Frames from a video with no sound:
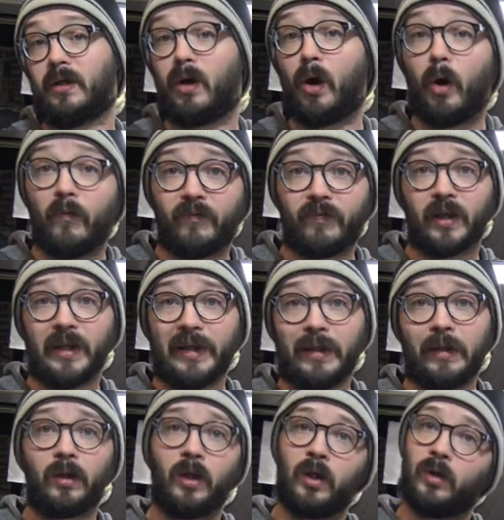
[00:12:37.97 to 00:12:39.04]
And
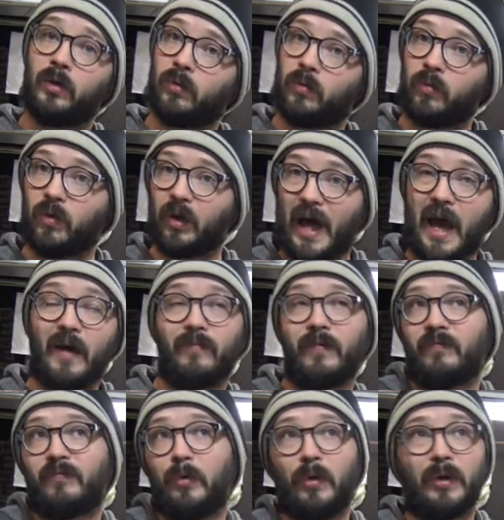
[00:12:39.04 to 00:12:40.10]
hopefully we'll have
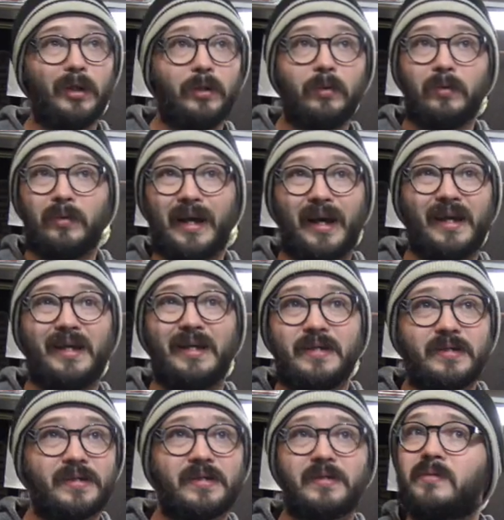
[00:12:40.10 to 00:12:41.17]
it for you
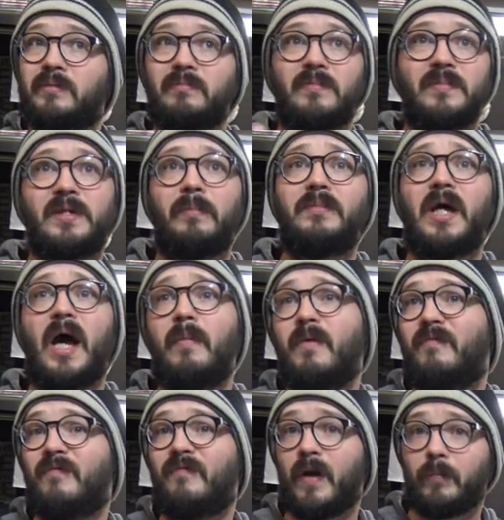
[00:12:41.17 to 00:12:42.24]
guys sometime
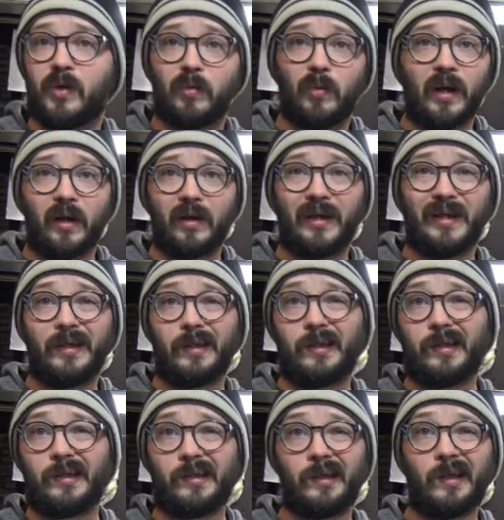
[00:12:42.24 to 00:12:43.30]
in
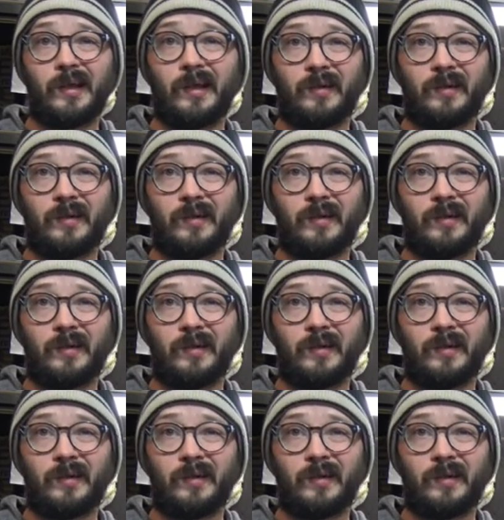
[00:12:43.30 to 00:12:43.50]
February